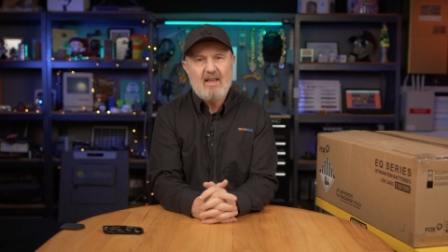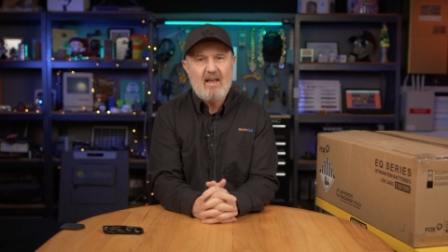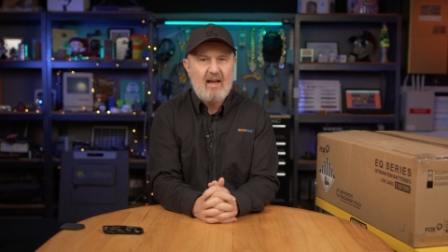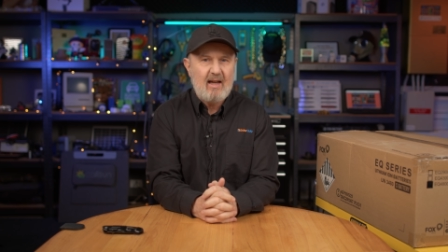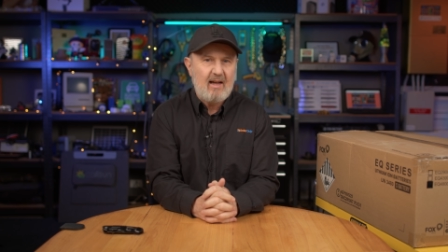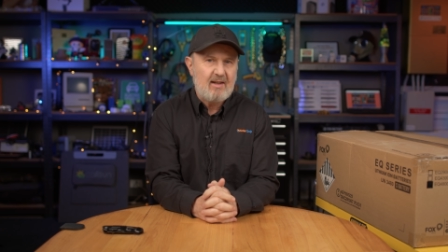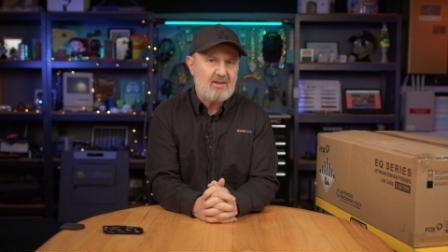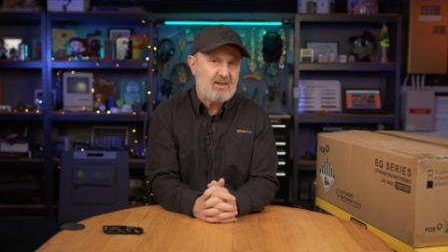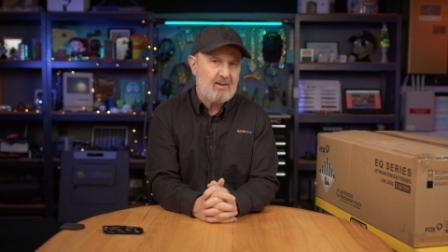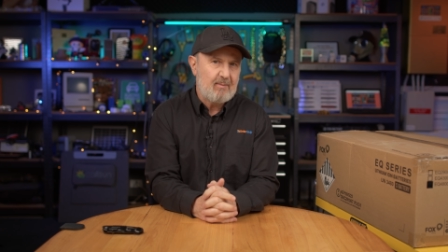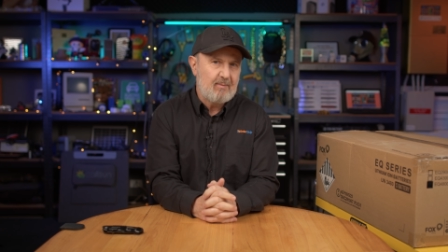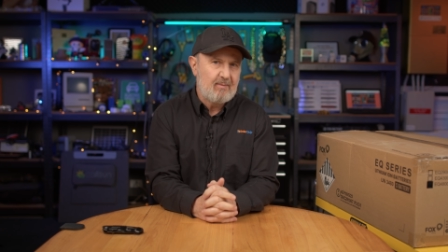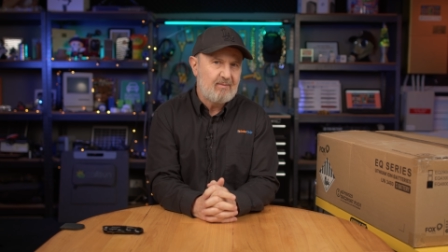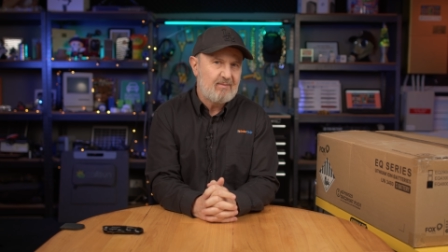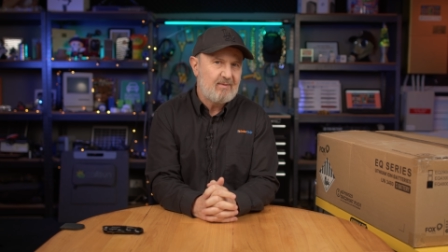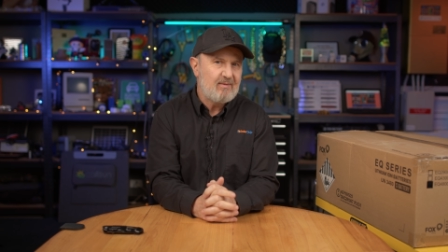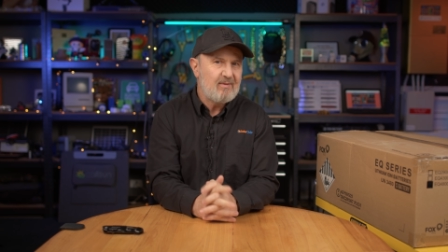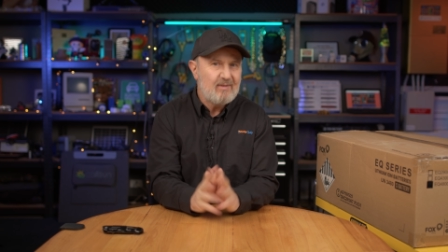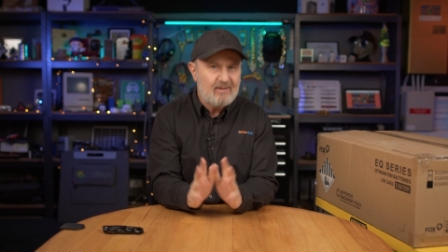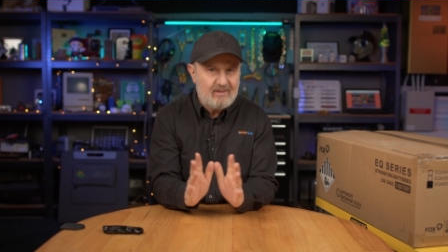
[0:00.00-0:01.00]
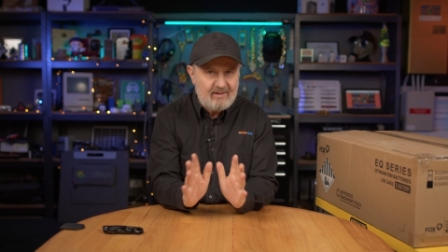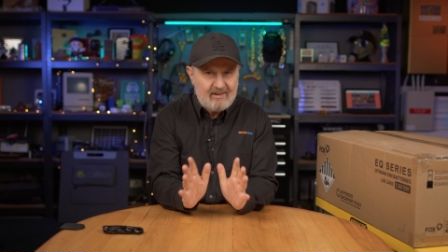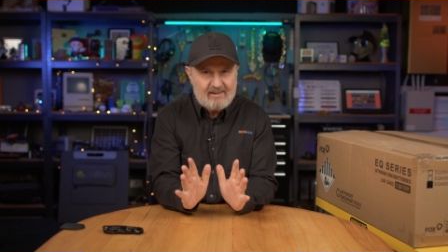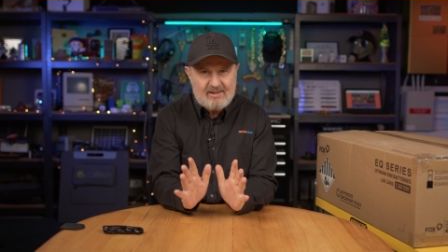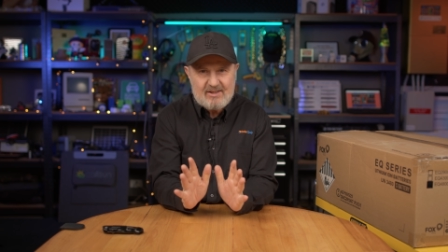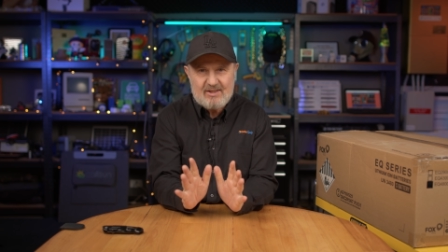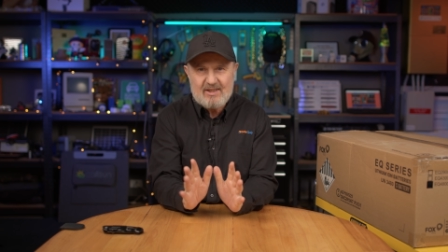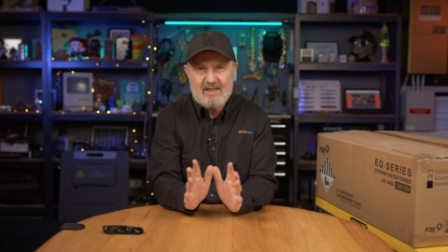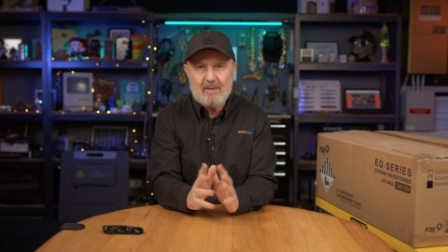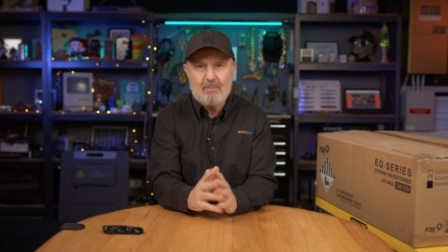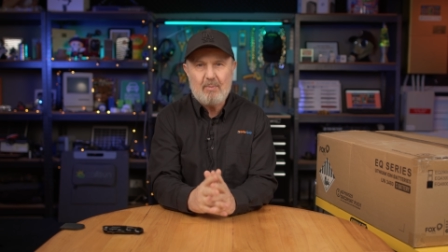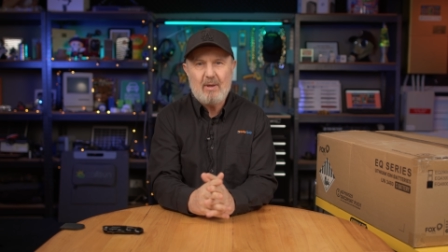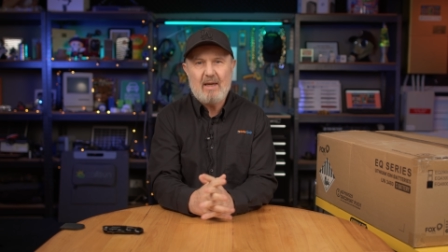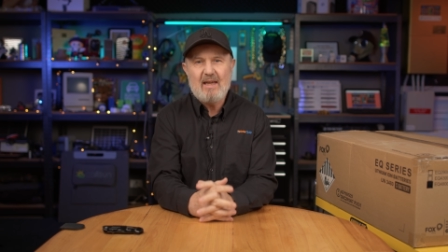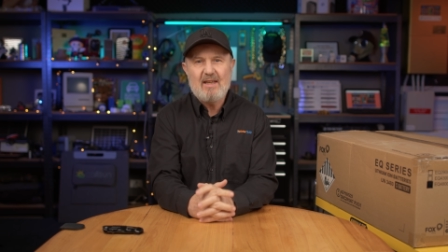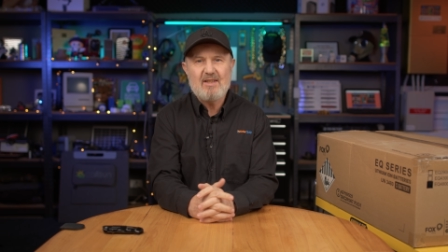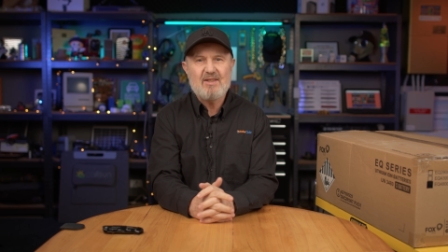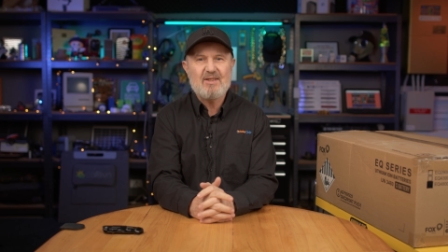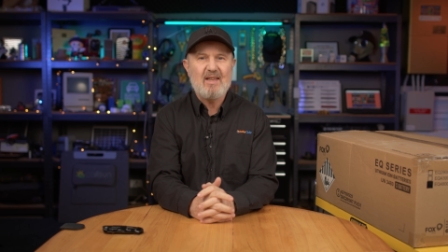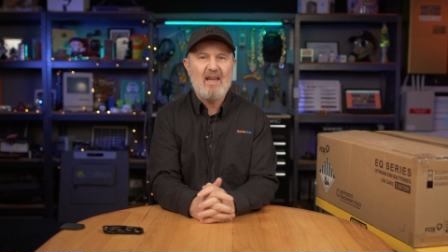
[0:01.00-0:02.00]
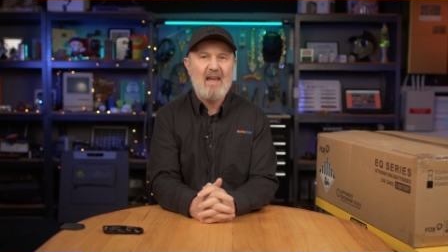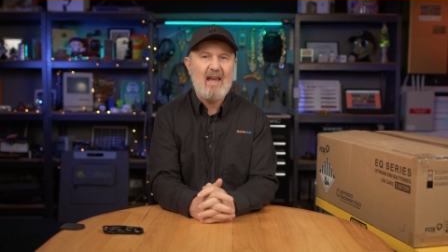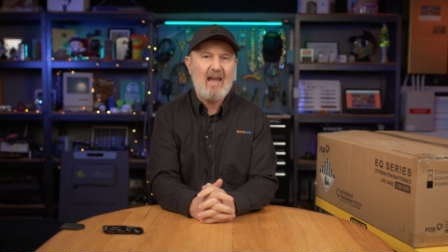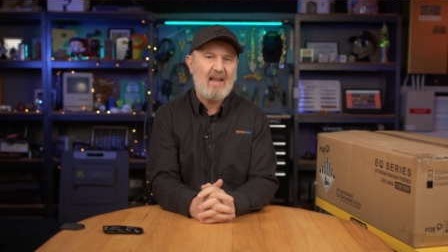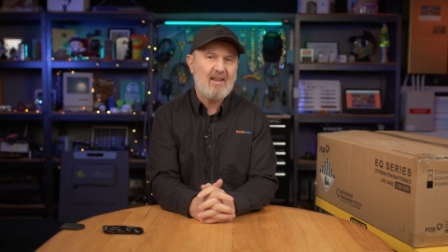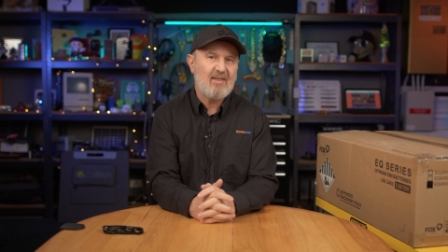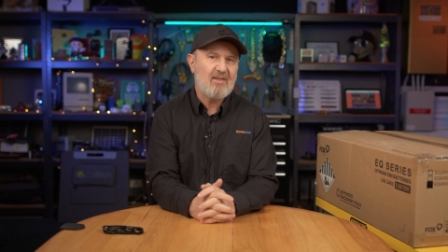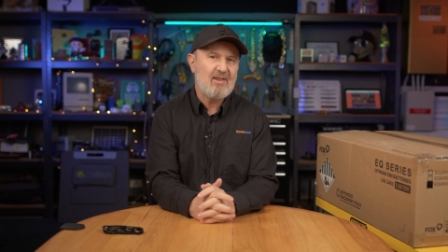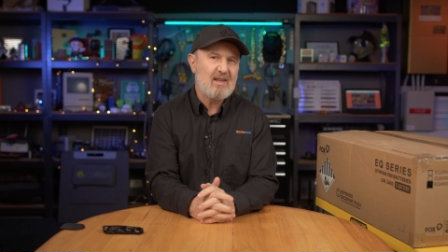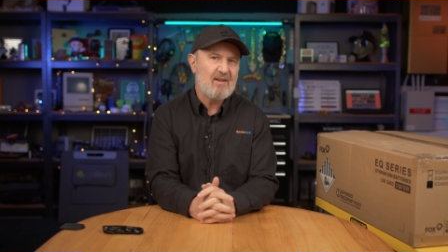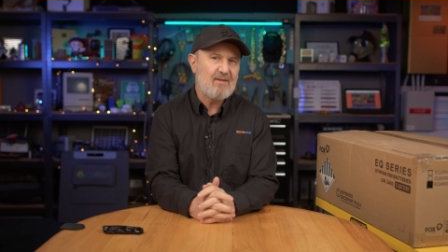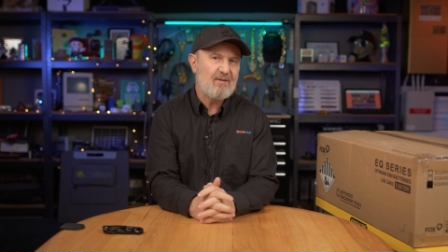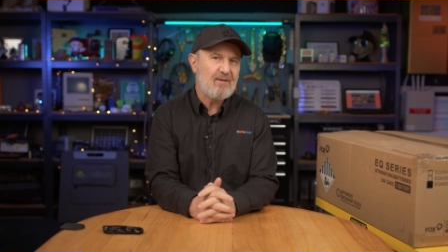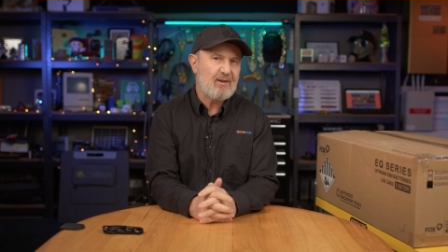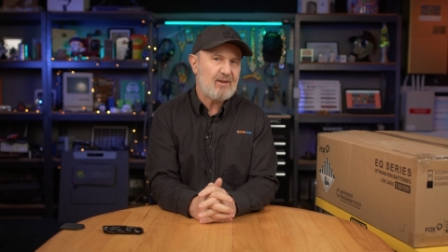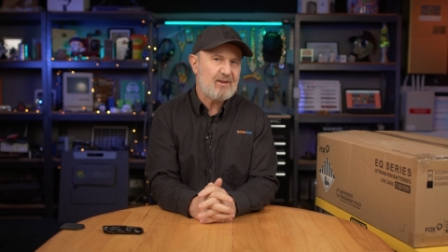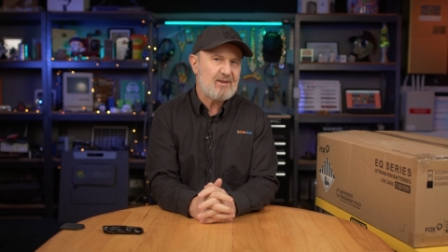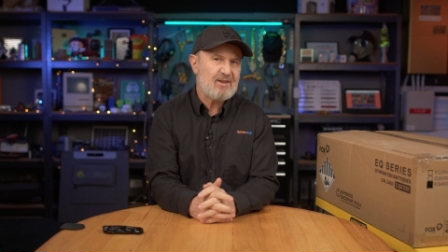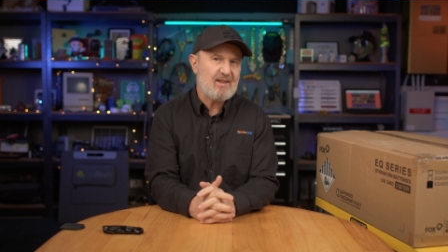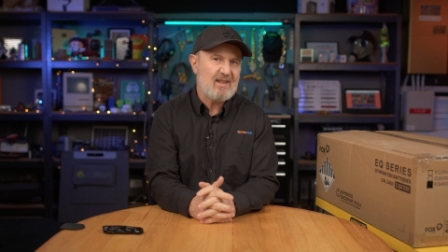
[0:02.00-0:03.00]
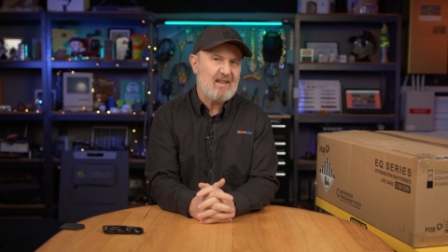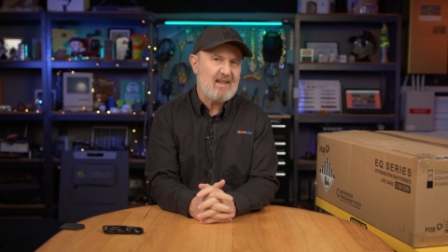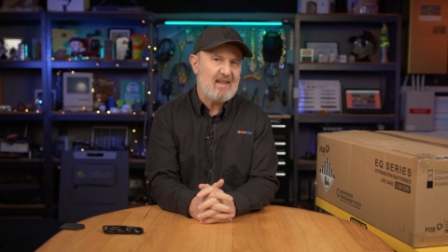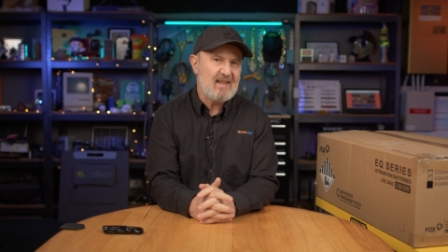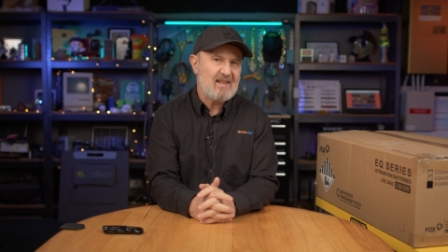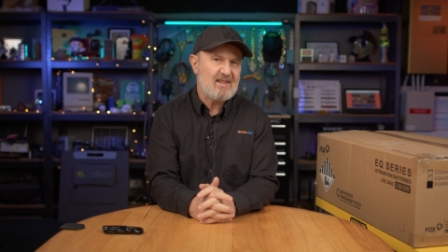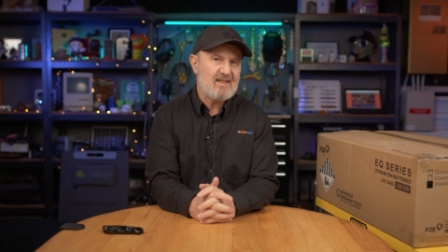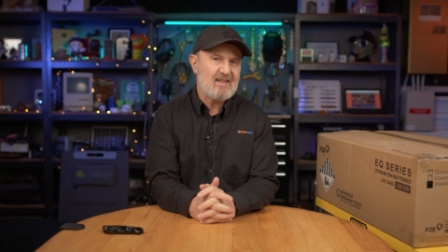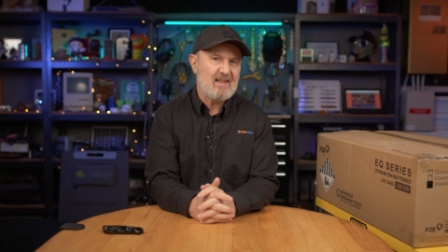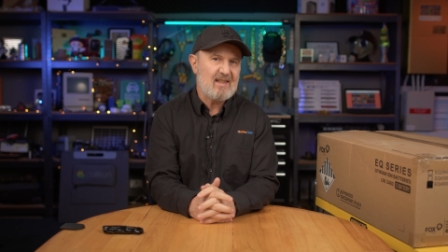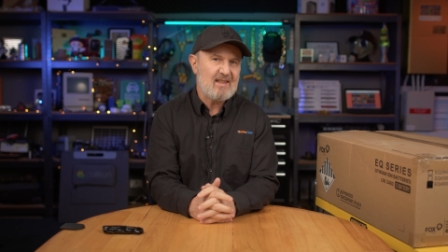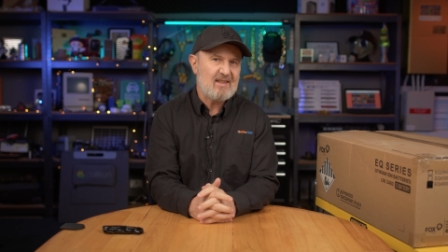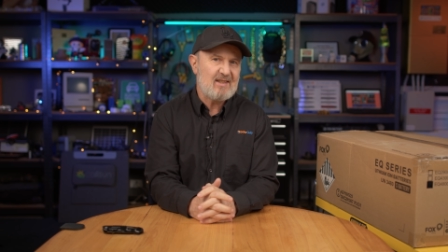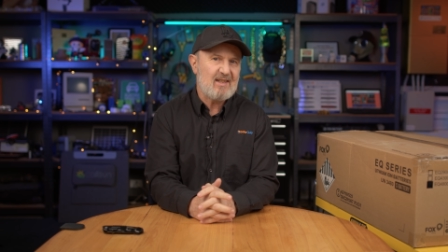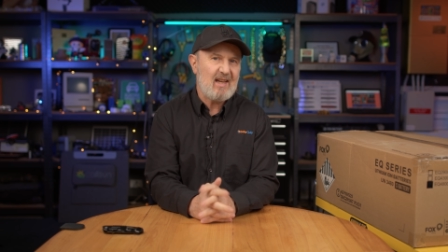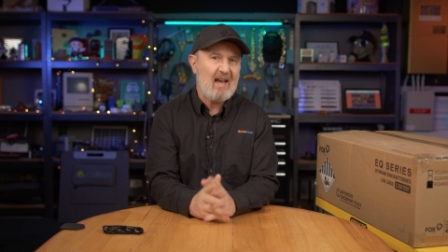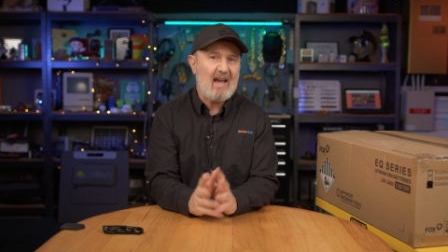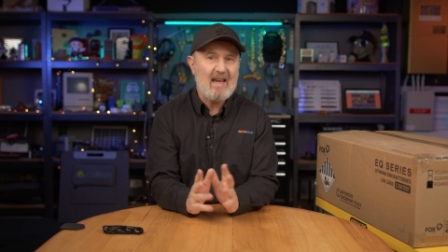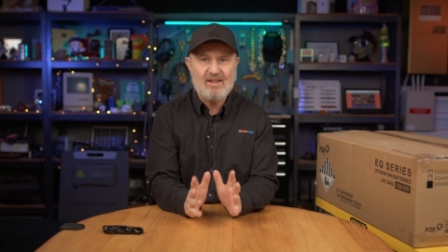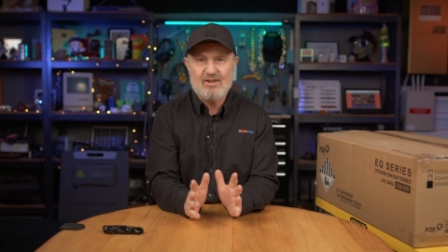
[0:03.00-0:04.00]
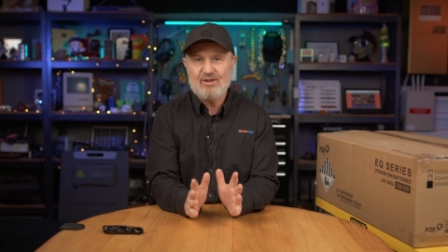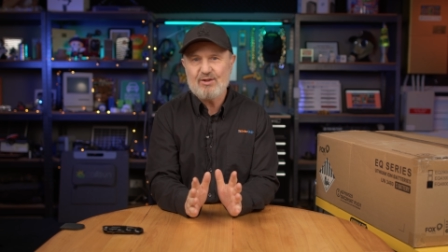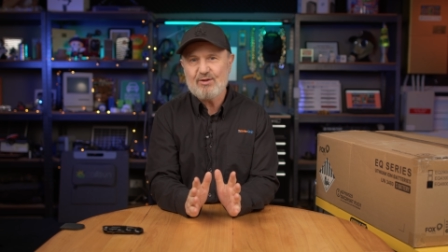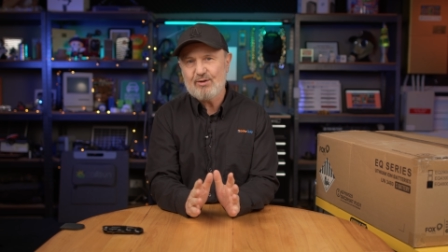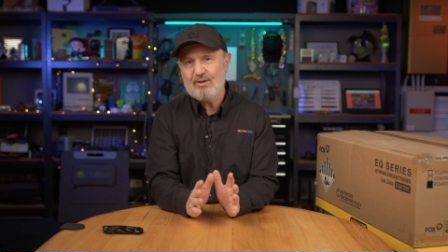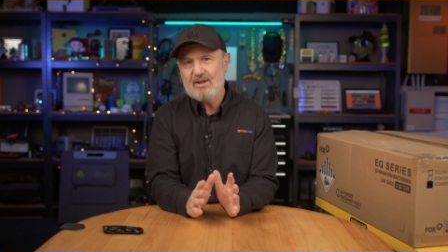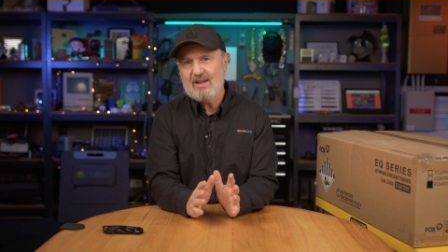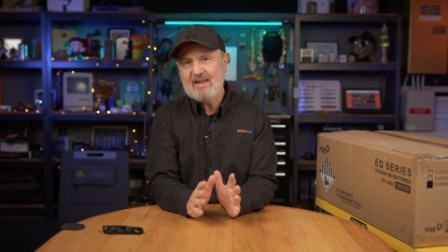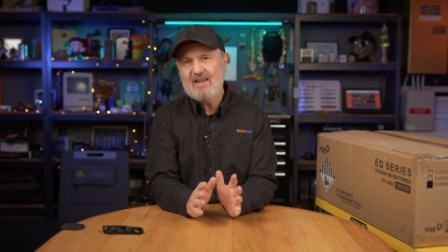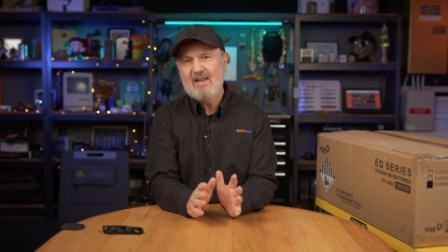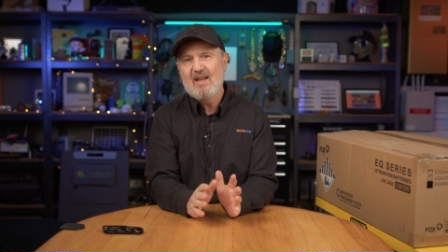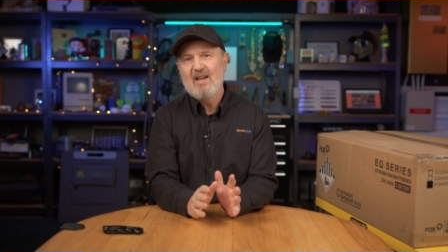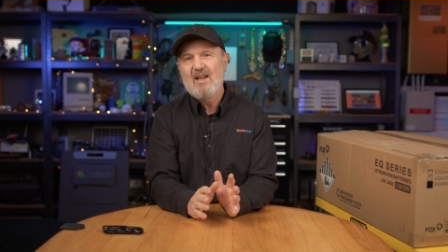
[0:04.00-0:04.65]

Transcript: uh, some little sneak peeks at the Fox ESS H3